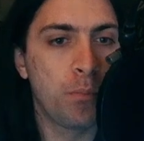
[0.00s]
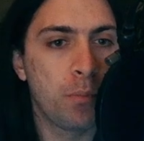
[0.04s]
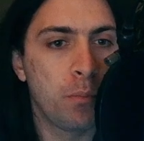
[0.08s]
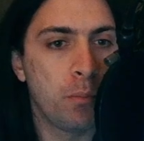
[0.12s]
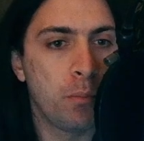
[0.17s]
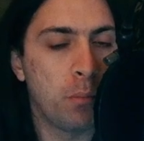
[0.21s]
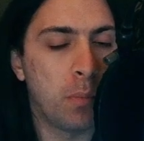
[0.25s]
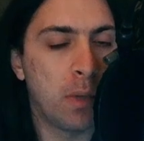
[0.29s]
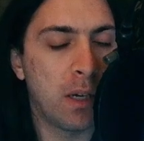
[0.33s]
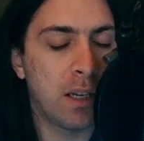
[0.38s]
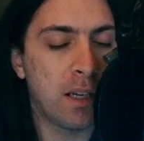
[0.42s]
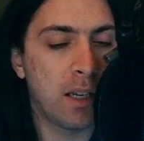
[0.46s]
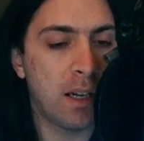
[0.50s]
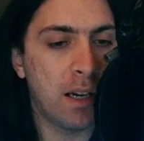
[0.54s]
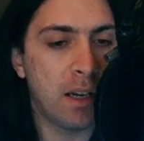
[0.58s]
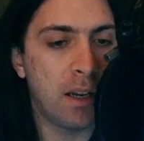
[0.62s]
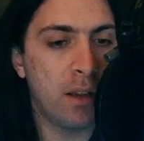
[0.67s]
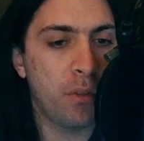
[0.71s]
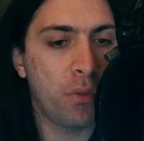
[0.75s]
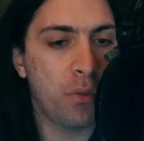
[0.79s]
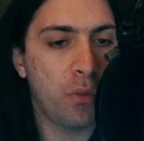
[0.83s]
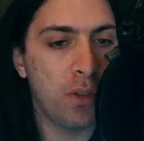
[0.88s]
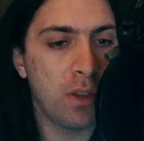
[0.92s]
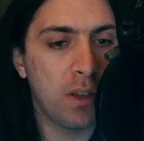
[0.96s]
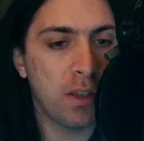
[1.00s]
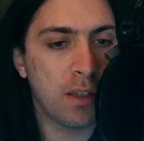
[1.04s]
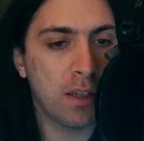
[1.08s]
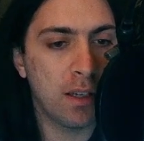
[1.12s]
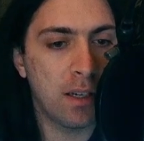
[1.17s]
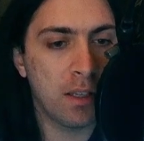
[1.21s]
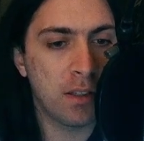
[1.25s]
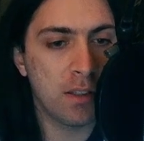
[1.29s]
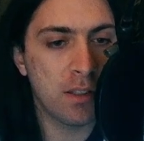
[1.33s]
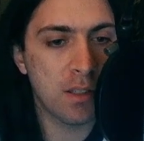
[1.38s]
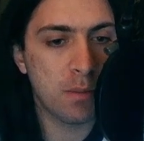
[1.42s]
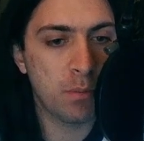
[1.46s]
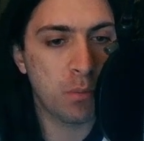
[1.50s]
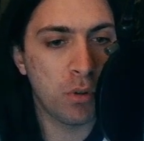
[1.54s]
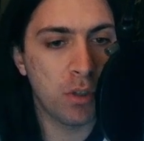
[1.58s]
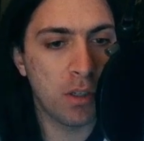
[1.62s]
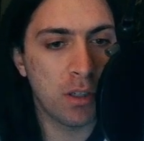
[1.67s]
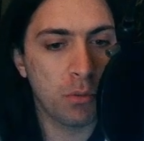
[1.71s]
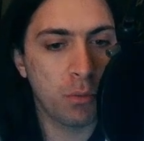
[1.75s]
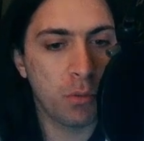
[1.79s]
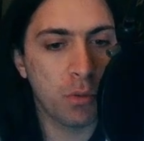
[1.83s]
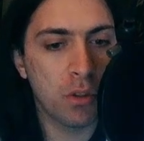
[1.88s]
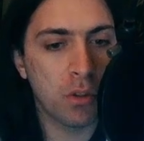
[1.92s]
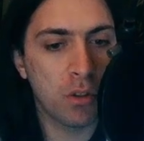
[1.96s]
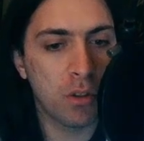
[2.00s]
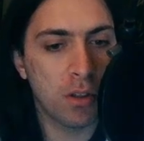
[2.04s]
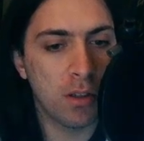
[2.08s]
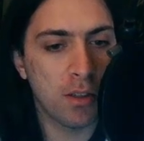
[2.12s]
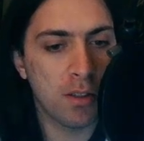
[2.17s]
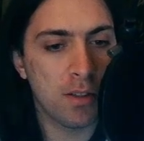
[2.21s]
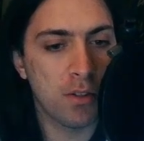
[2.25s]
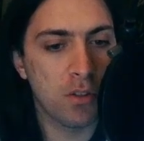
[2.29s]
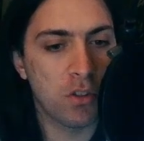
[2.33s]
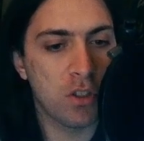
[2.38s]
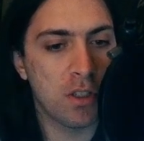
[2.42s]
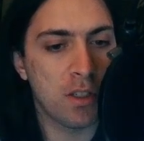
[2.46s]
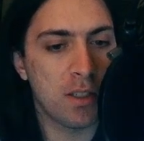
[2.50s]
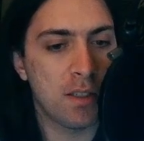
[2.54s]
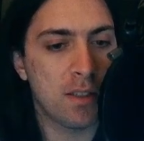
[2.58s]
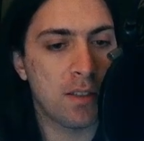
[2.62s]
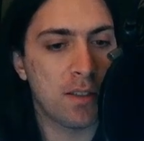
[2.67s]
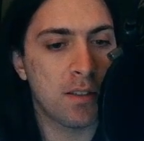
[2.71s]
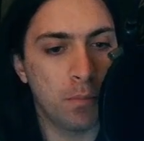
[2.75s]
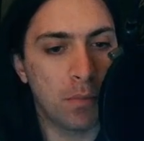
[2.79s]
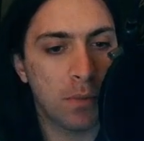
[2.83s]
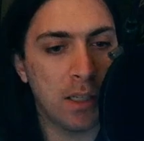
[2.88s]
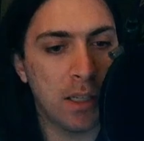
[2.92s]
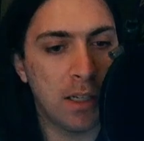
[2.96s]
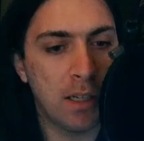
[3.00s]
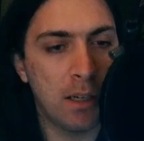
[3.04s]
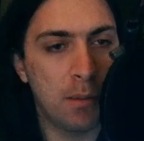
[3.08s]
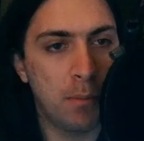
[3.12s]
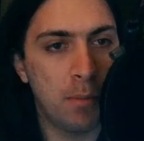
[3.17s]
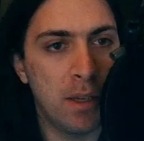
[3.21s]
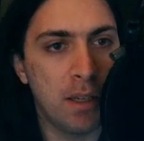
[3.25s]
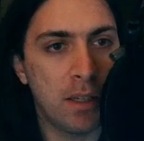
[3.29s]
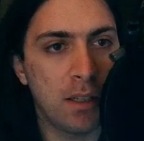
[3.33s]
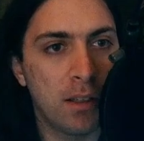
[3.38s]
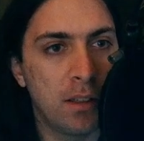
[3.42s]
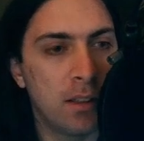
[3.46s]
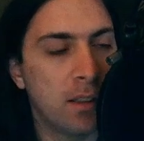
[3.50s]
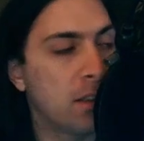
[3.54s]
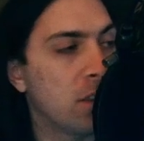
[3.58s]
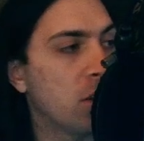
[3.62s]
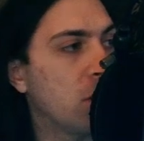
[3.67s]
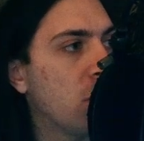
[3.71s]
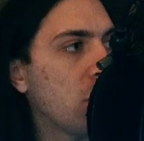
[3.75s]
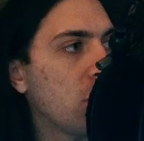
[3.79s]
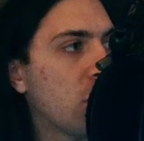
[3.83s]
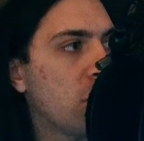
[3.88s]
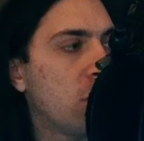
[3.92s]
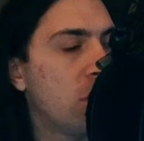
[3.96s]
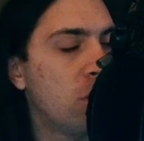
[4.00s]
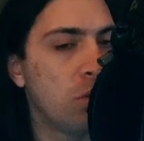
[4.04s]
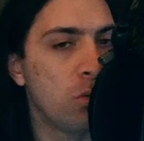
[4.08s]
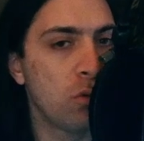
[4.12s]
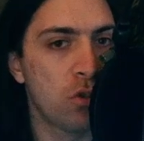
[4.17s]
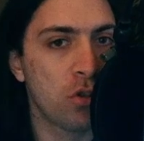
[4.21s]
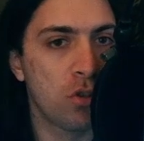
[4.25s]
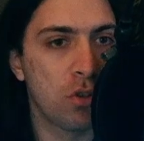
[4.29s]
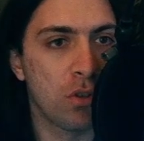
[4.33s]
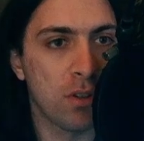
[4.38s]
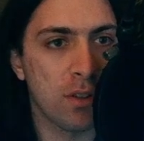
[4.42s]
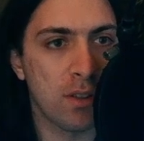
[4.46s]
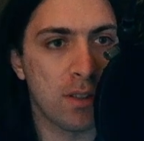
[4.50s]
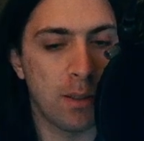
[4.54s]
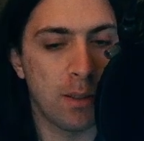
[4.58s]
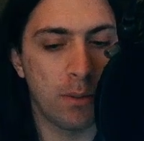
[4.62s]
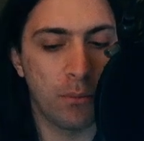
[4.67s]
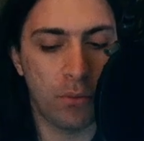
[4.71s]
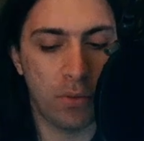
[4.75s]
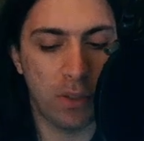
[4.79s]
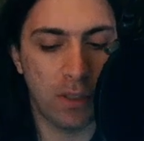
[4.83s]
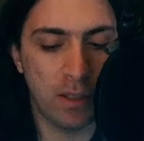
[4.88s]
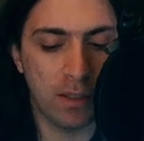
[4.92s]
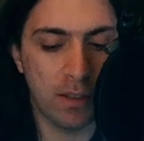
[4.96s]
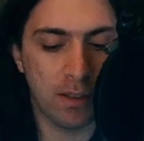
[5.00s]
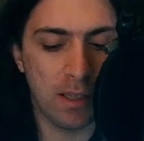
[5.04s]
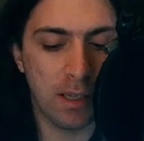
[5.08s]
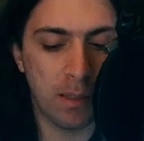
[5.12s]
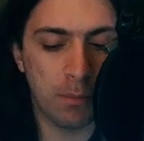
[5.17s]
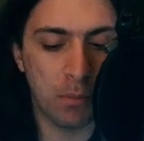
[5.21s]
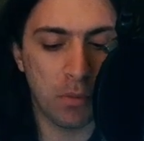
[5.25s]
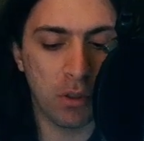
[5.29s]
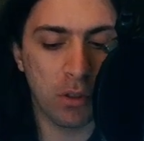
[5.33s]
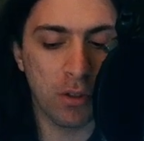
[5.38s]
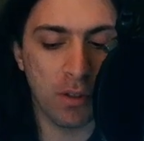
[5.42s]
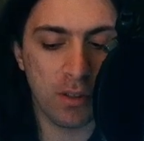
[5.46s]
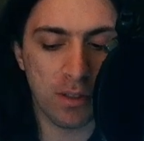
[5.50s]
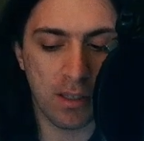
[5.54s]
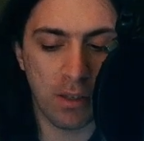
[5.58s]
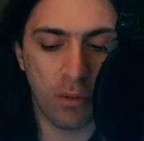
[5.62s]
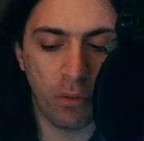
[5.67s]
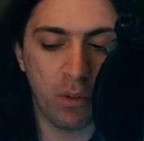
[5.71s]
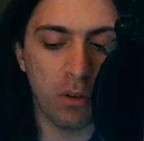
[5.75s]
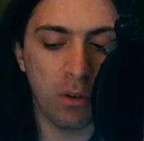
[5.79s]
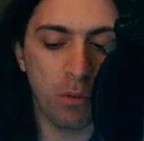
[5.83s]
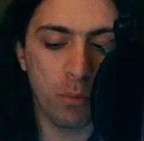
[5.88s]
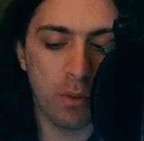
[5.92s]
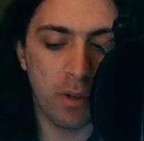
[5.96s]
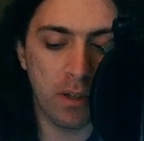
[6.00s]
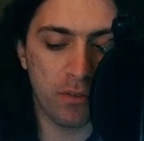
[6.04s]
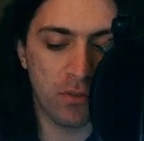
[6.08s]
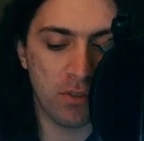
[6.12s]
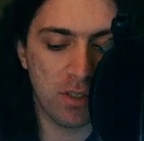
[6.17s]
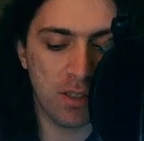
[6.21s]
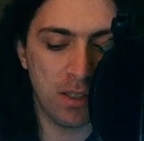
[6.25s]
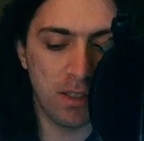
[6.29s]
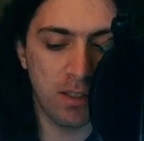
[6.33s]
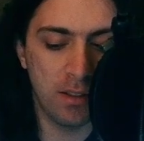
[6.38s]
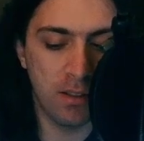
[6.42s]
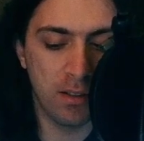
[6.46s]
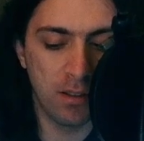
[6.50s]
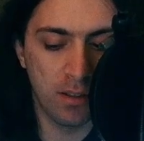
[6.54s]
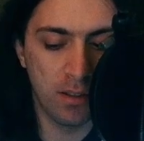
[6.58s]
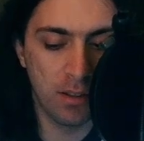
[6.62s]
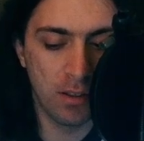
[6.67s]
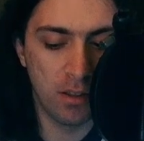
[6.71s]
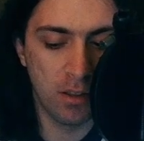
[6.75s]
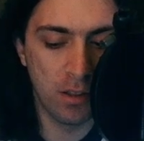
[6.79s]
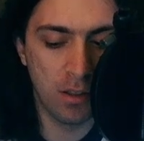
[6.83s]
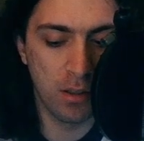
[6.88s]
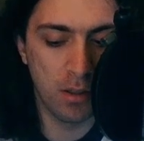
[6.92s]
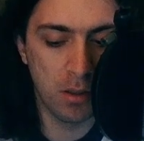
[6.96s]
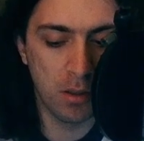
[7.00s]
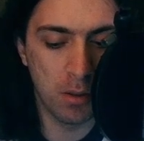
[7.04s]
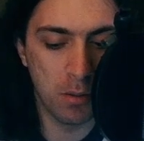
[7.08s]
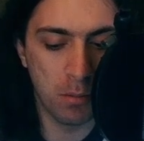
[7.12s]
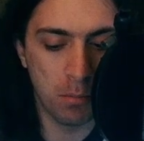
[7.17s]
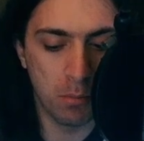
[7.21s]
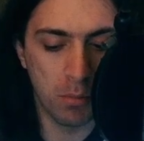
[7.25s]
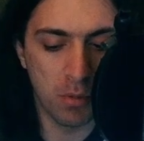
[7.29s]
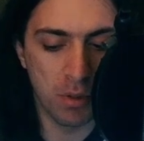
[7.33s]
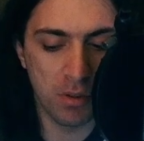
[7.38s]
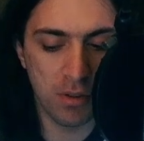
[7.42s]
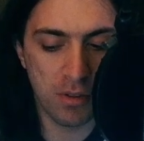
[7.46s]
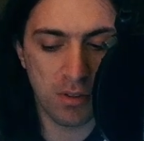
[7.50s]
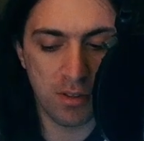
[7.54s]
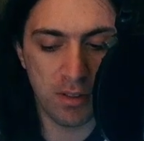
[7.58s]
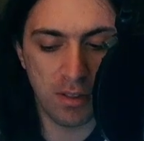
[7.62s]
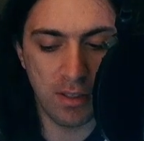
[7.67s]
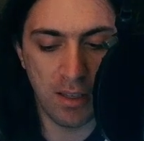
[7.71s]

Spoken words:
But I think at this point we could also just kind of make a little conclusion or something like that, because I think we have seen mostly